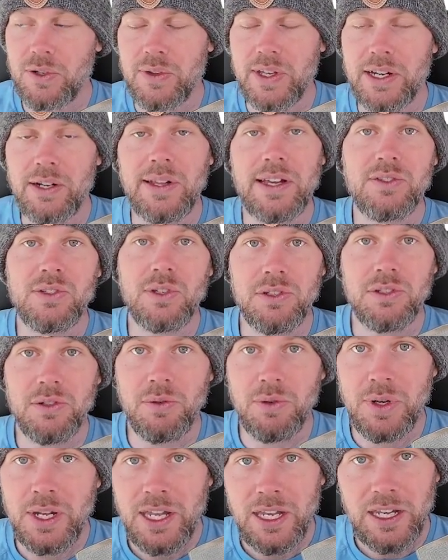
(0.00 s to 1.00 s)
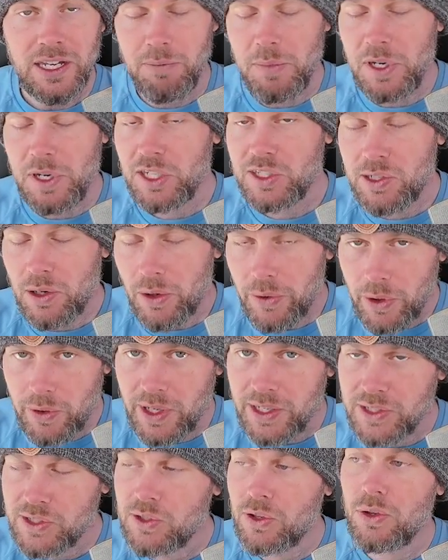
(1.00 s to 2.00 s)
That allows you to administer the
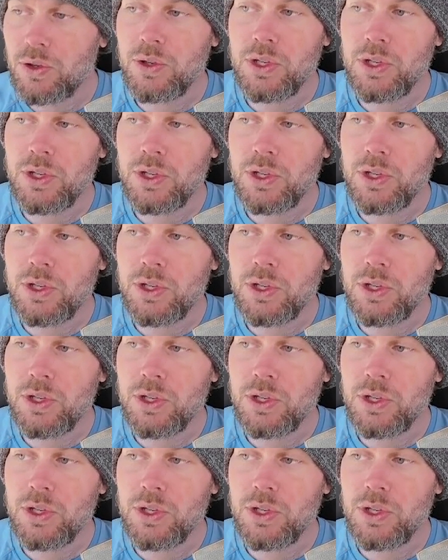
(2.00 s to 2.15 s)
cluster.